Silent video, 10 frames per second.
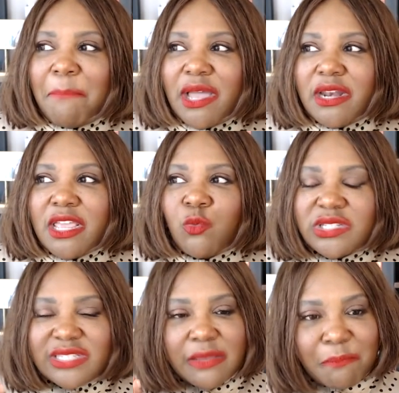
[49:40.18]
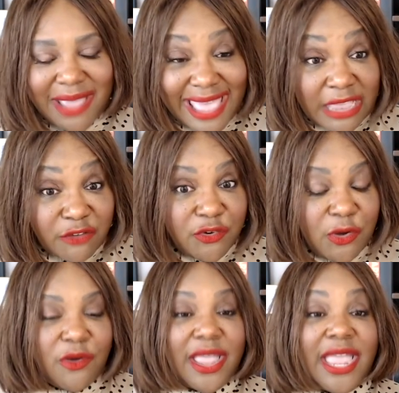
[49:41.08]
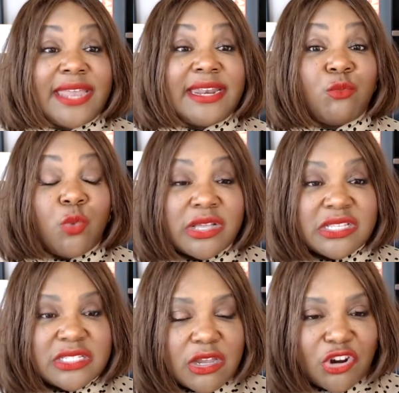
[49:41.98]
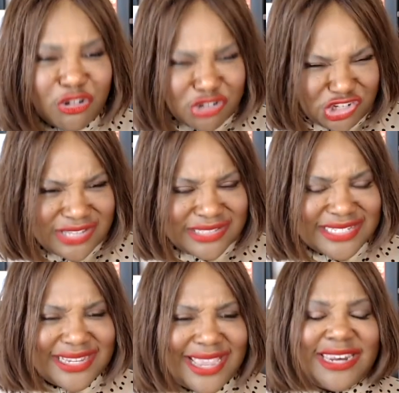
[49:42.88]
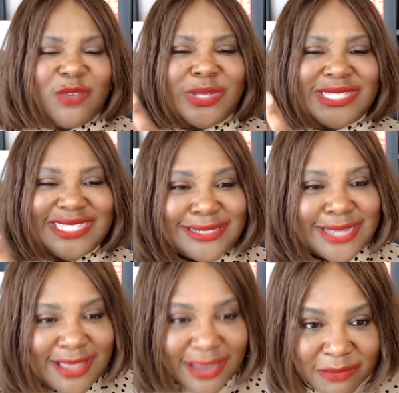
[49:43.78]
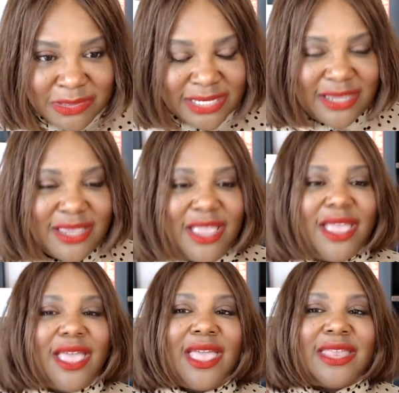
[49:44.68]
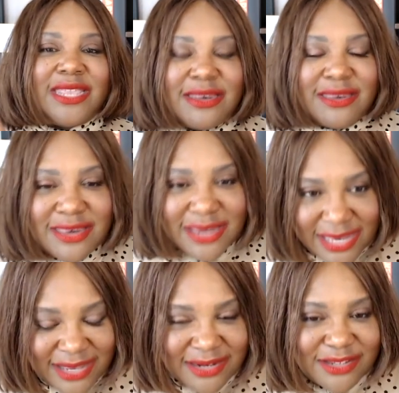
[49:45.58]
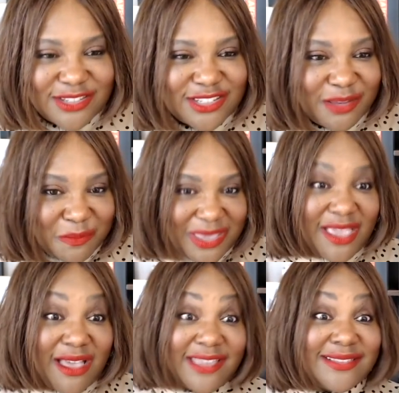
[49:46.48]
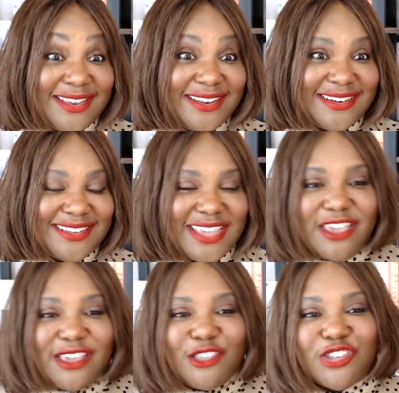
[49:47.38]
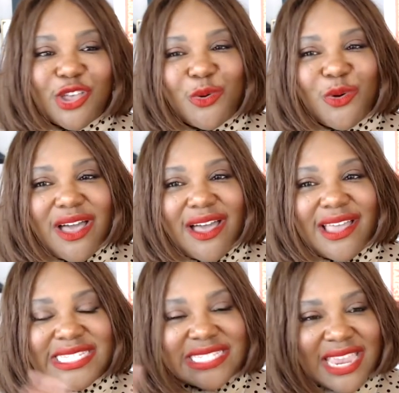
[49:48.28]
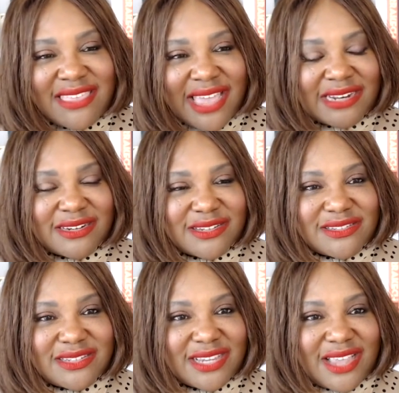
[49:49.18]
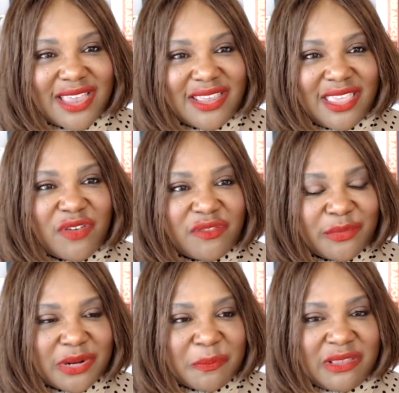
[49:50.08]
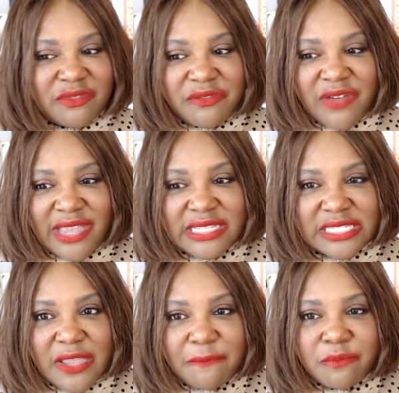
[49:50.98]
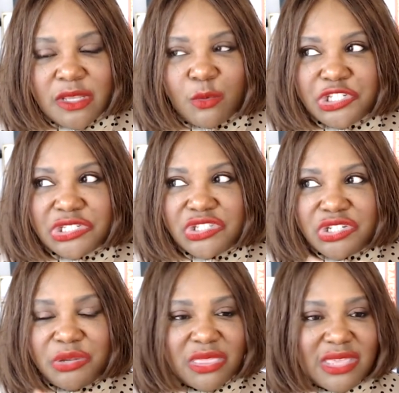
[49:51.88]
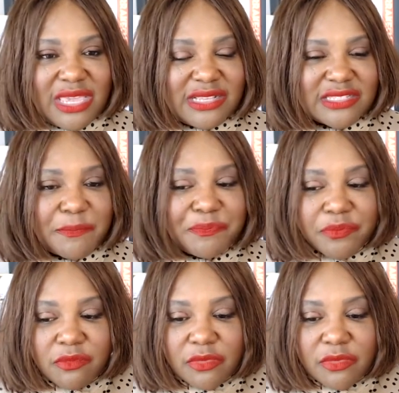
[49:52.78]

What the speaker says: but it was impactful, and it was urgent, and it was timely, and it needed to be highlighted. I say that to kind of give everyone a piece of advice, which is two things.